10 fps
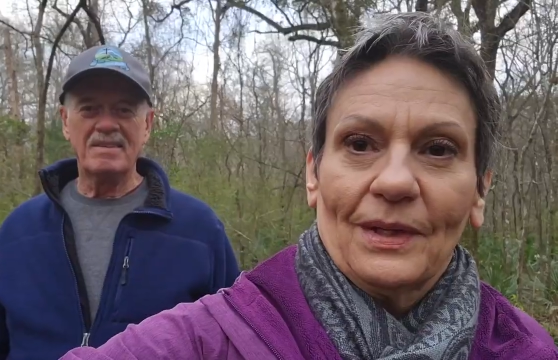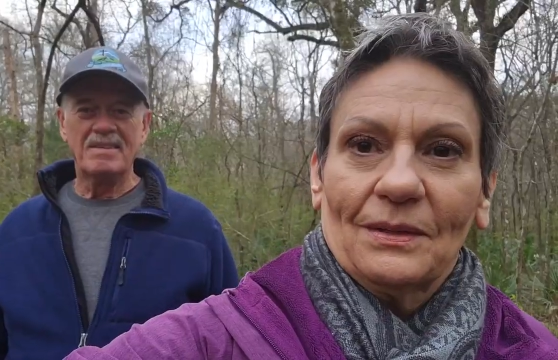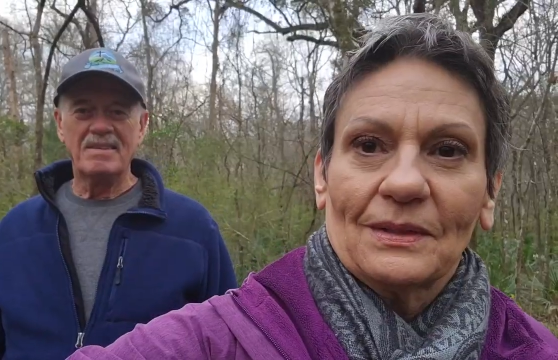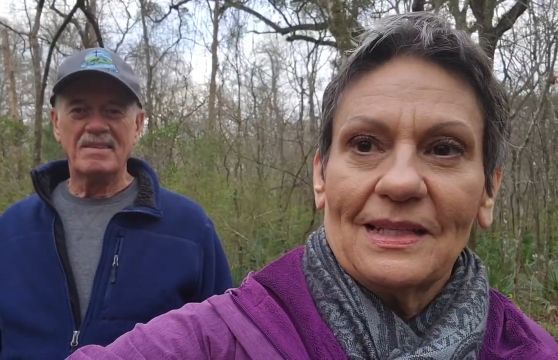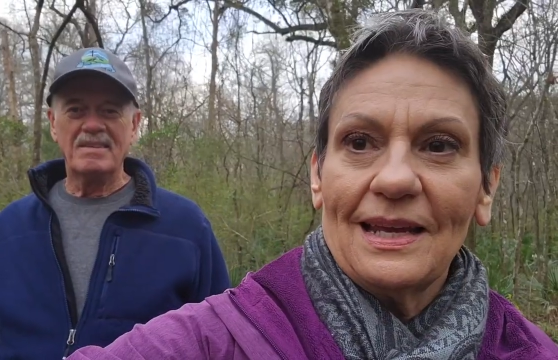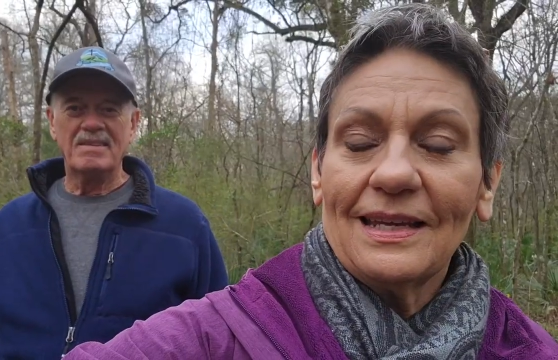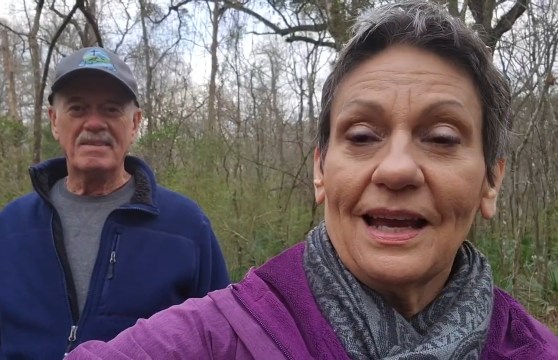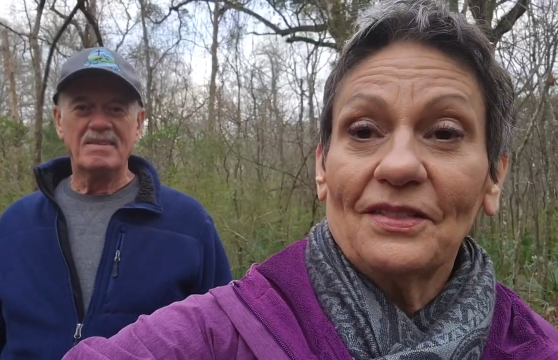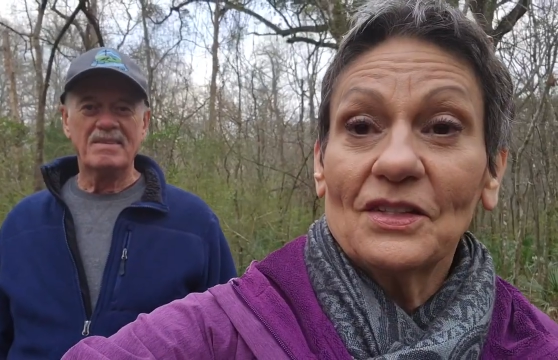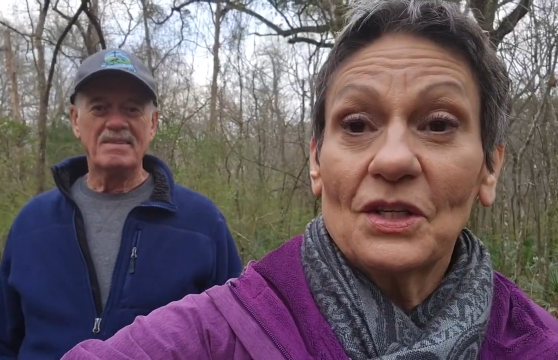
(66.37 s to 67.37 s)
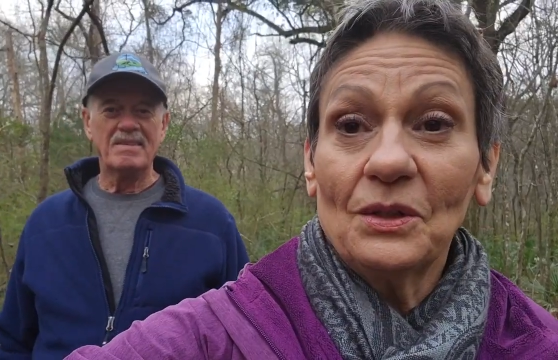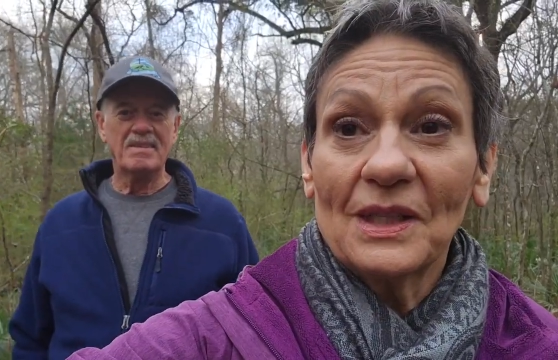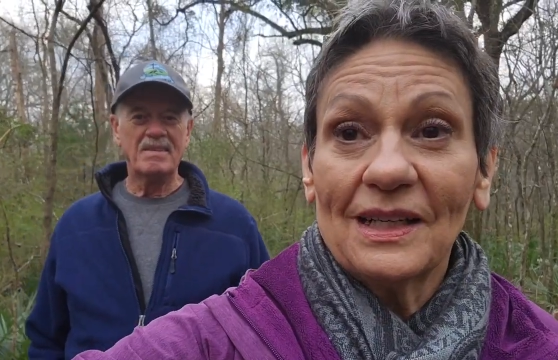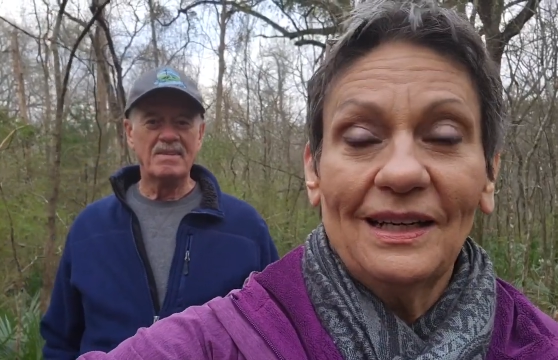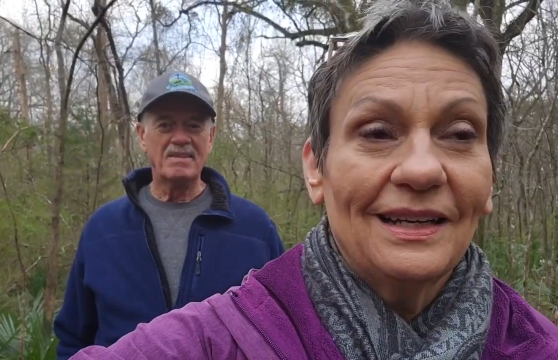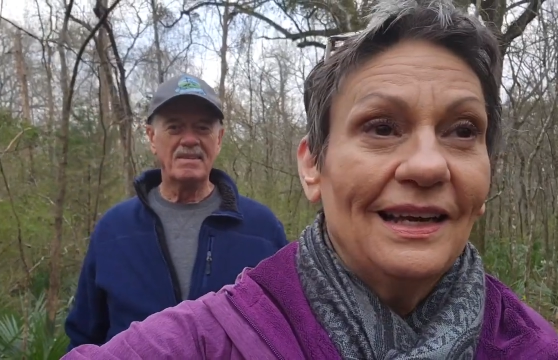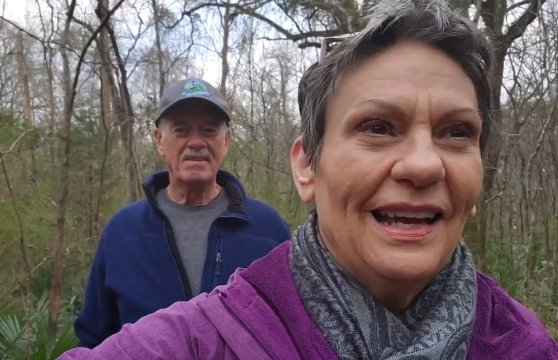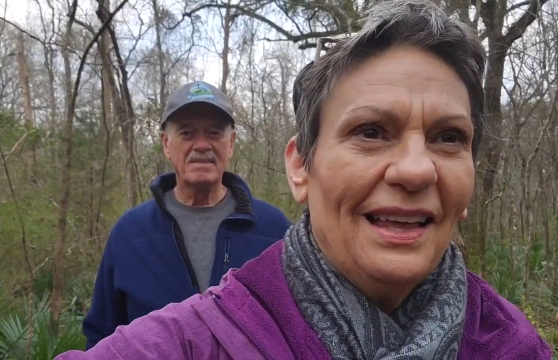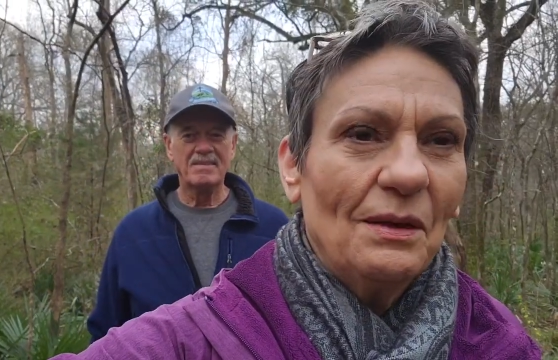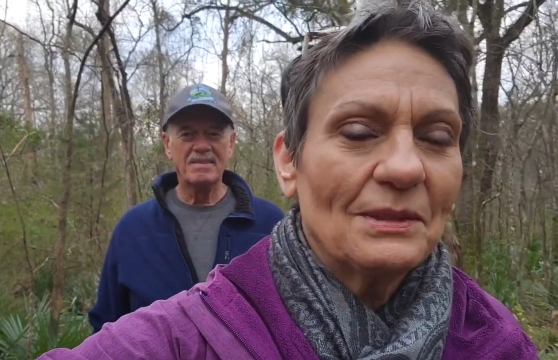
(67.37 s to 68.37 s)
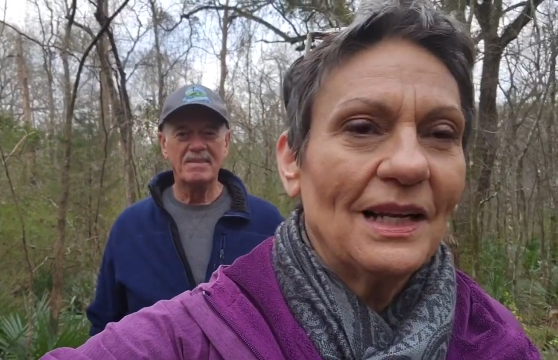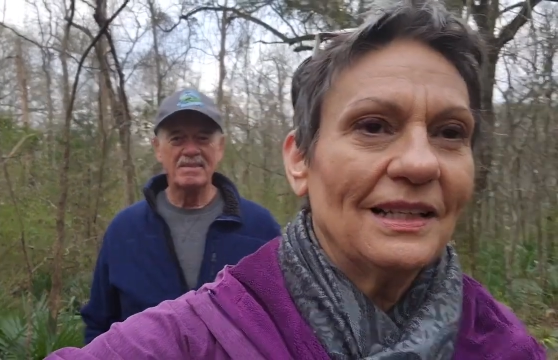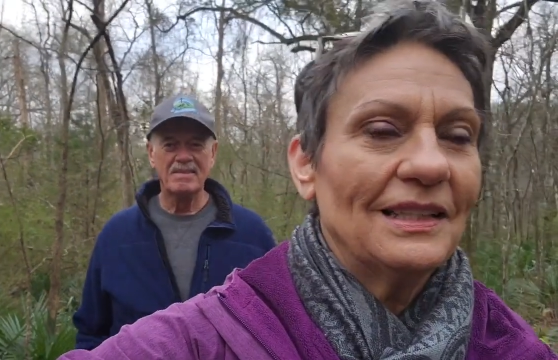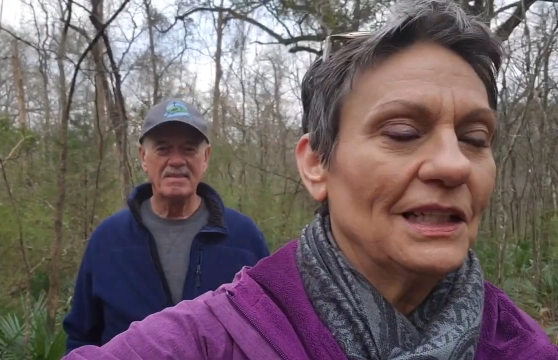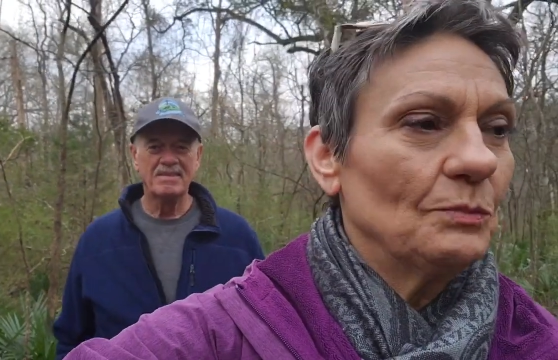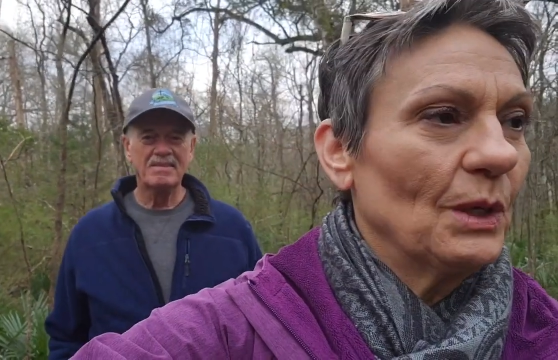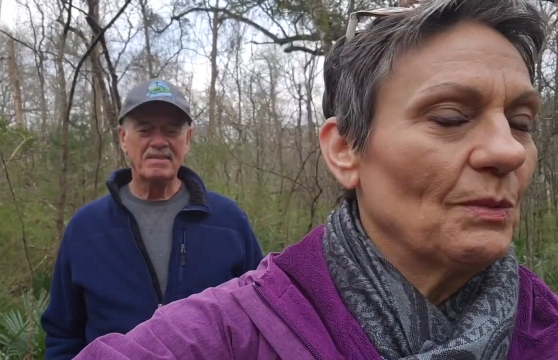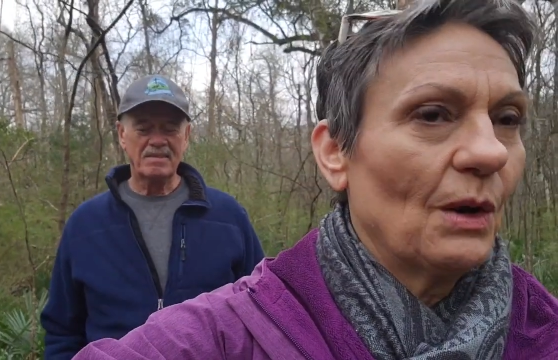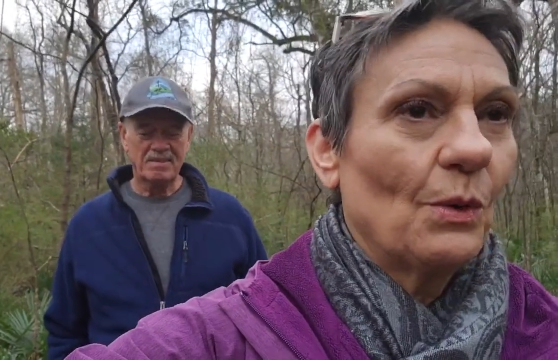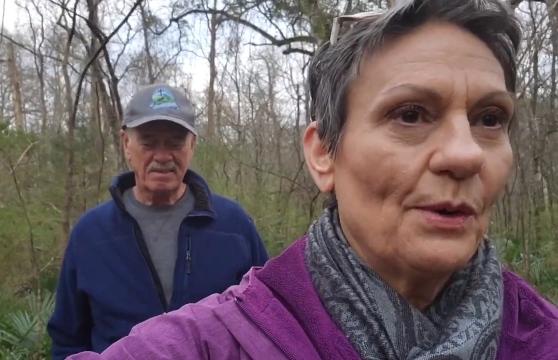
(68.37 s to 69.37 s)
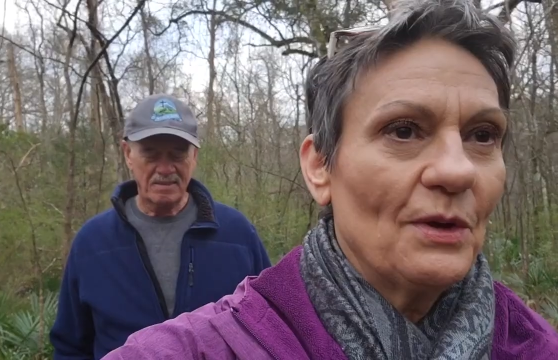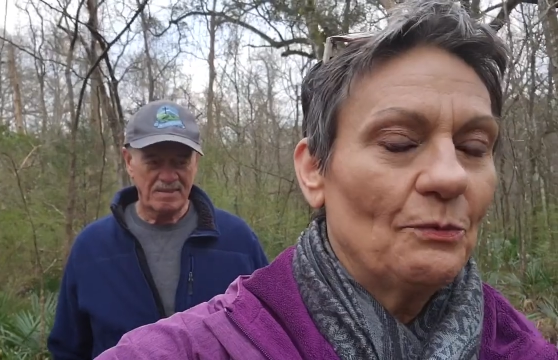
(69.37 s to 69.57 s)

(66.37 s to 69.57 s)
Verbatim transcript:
Speaker 1: We'll take you on the tour, and then we'll tell you a little bit about where we've